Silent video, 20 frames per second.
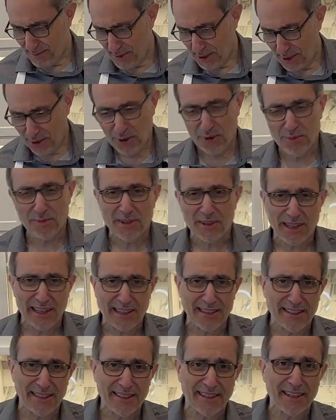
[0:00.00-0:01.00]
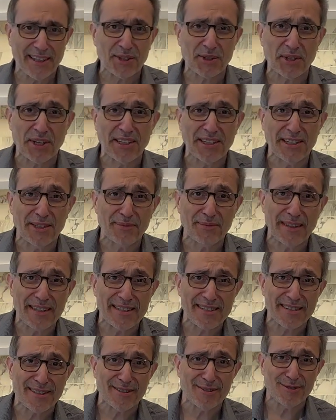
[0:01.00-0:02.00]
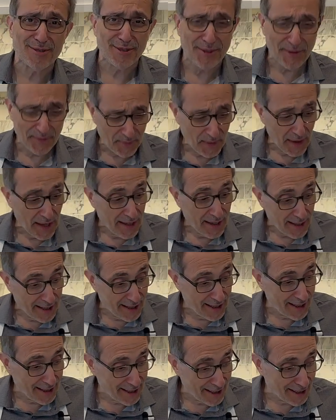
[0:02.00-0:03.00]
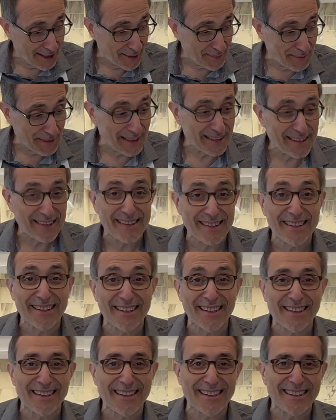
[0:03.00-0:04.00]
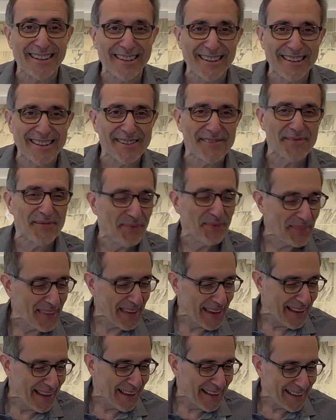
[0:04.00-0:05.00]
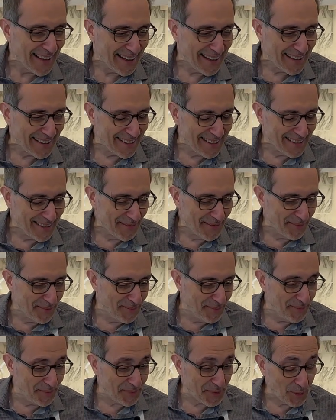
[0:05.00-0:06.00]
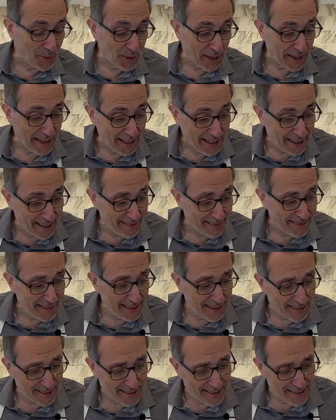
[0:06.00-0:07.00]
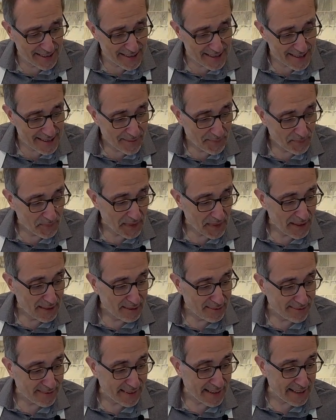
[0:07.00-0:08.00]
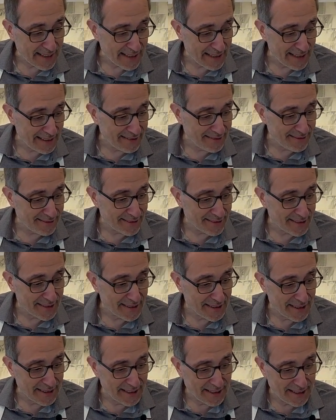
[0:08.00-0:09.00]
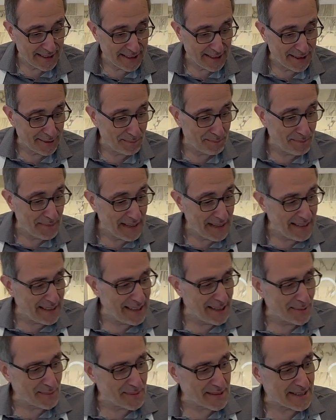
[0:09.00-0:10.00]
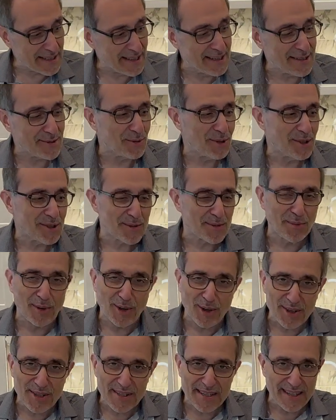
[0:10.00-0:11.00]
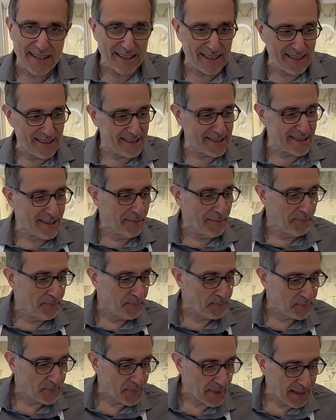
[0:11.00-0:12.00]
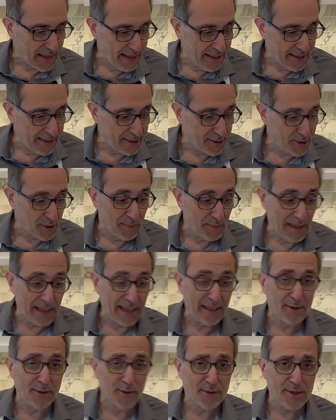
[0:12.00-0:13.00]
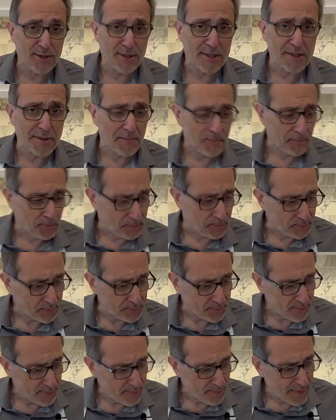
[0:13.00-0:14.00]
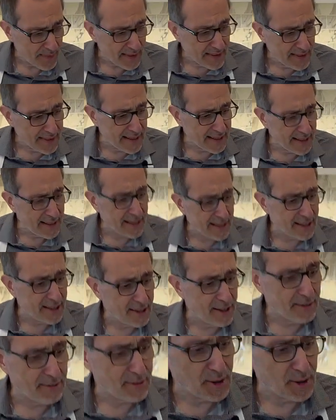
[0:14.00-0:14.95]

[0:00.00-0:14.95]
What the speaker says: the cumin. I did not grind it myself. But uh, what I have here is five medium size, well, smaller size tomatoes that I've